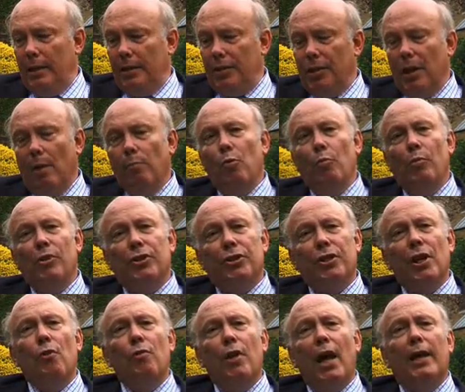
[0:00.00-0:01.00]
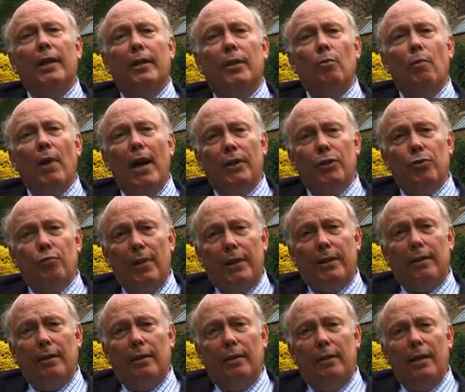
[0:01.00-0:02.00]
someone will so like the way it's
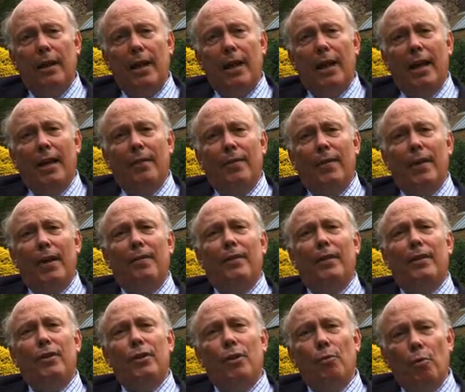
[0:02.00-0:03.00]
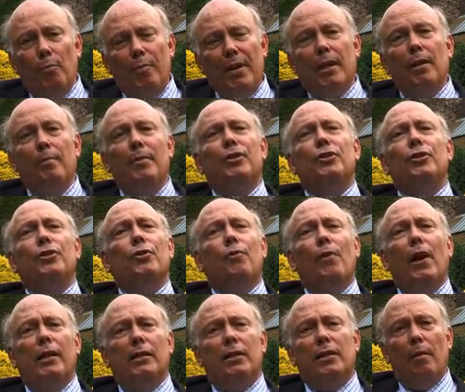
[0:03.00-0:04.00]
written that you will be commissioned to
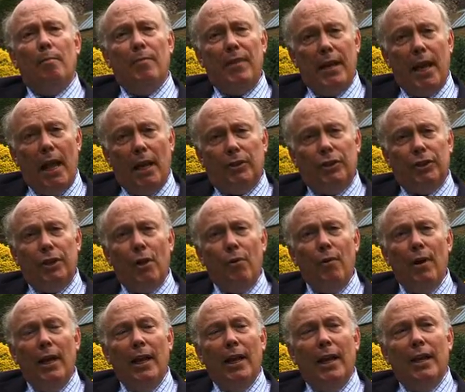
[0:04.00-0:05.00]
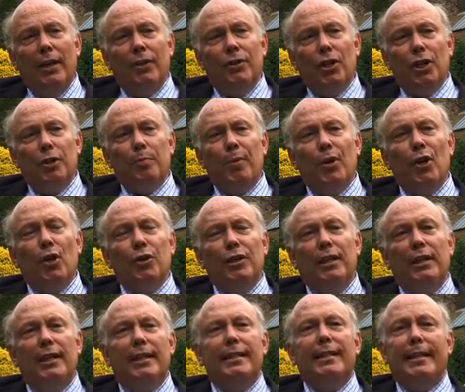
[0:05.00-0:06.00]
write something else. So just
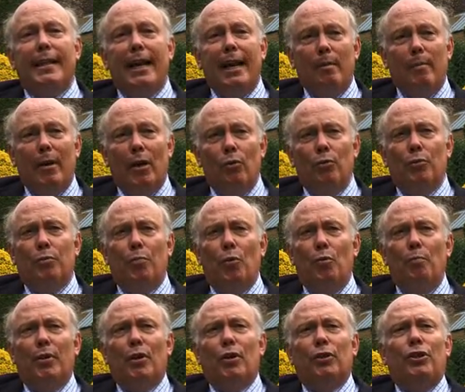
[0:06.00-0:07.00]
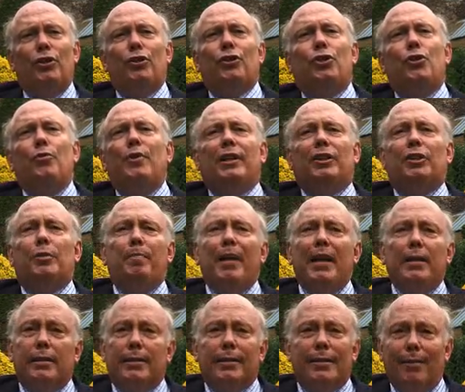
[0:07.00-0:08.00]
because it isn't getting made, or because it's too
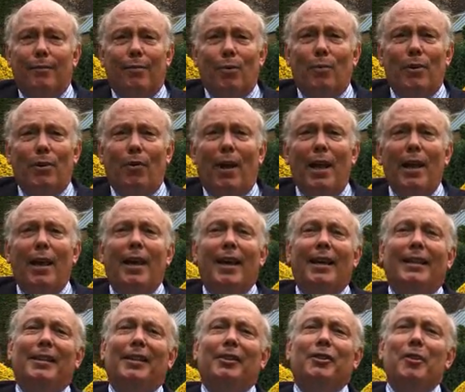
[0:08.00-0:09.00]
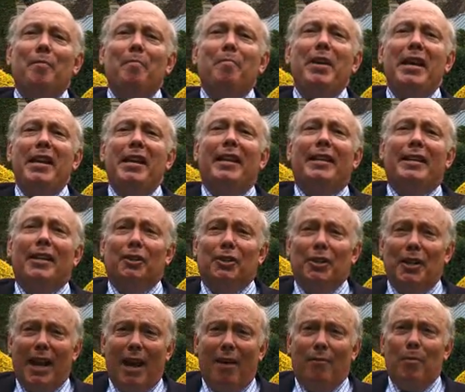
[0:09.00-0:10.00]
expensive, or, you know, doesn't mean it
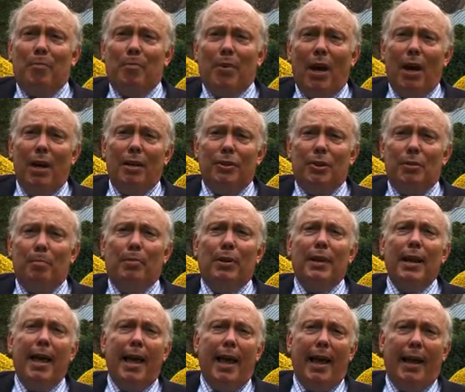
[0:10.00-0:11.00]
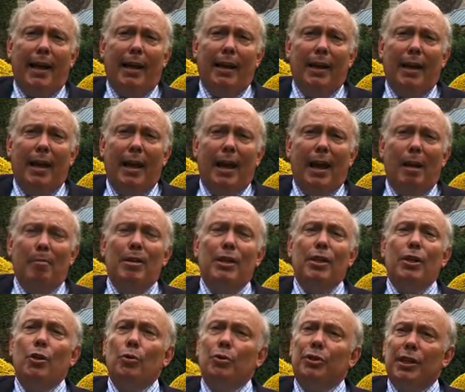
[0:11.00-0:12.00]
doesn't have a part to play. I
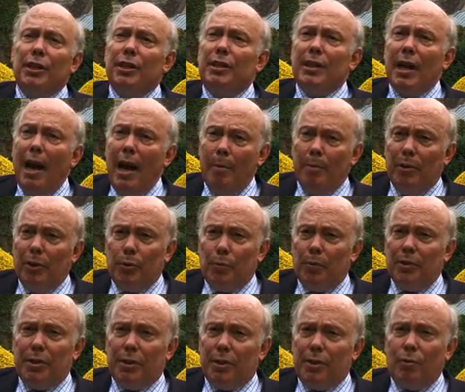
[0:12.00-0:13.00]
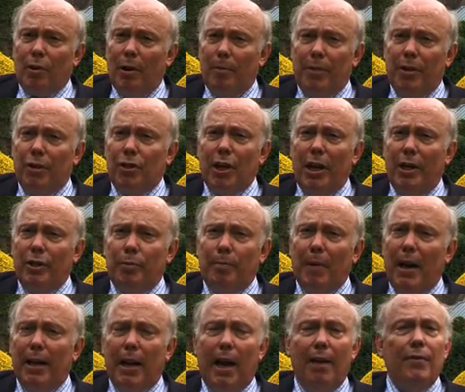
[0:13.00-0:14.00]
mean, the Eustace Diamonds was the script that changed
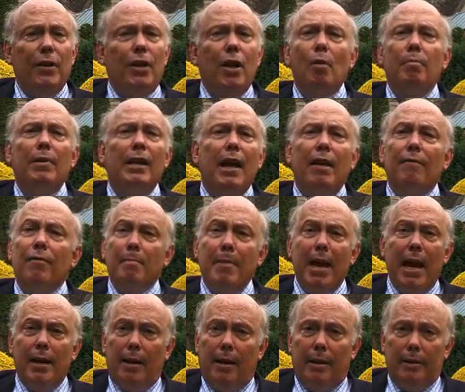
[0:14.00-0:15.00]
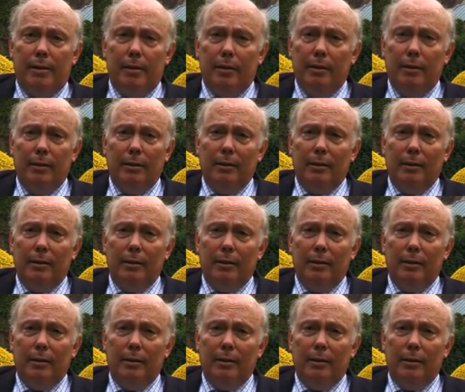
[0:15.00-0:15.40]
my life, and nobody ever made it.